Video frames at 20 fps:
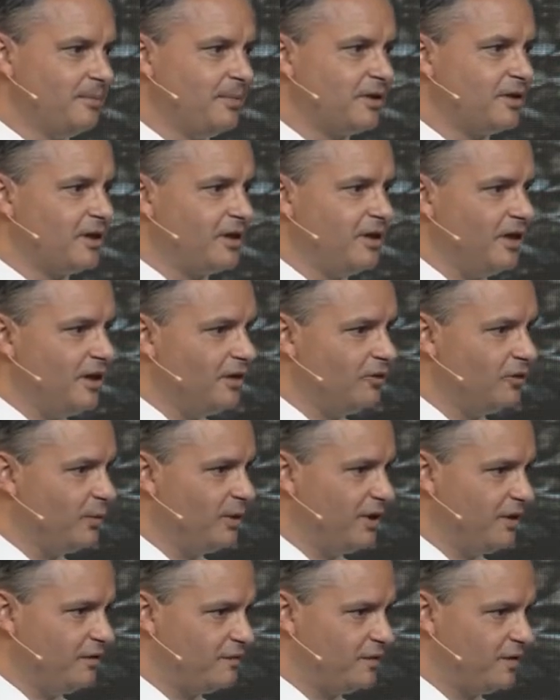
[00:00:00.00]
But the year
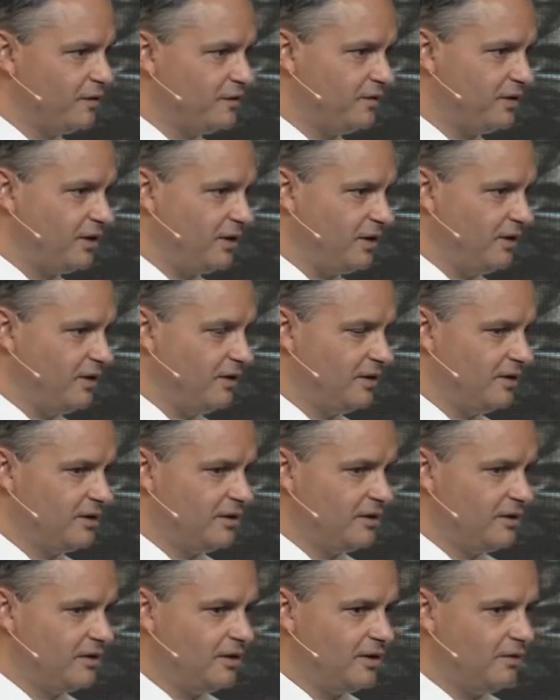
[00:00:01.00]
2050,
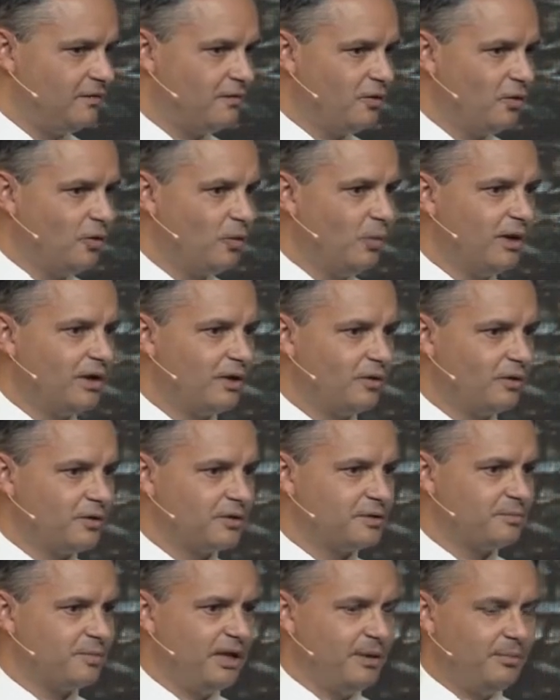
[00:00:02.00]
if you're one of
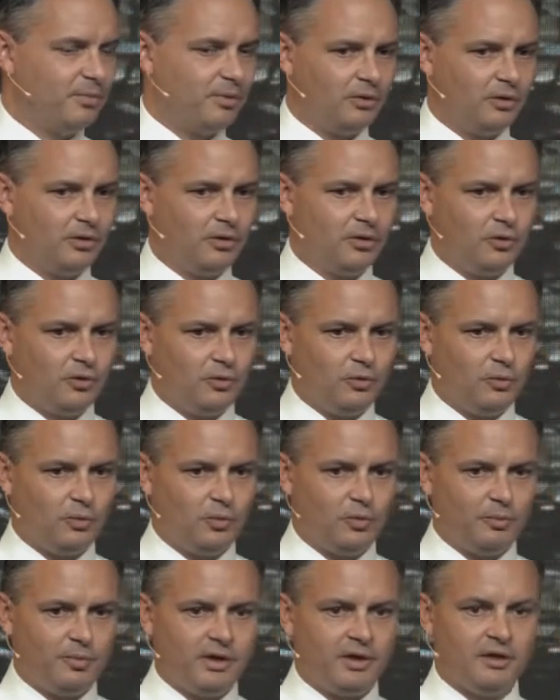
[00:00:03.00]
those people who
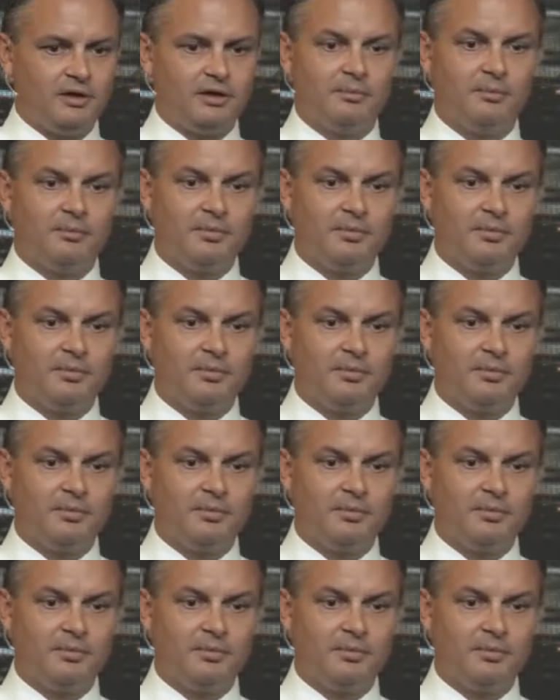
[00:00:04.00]
will be in the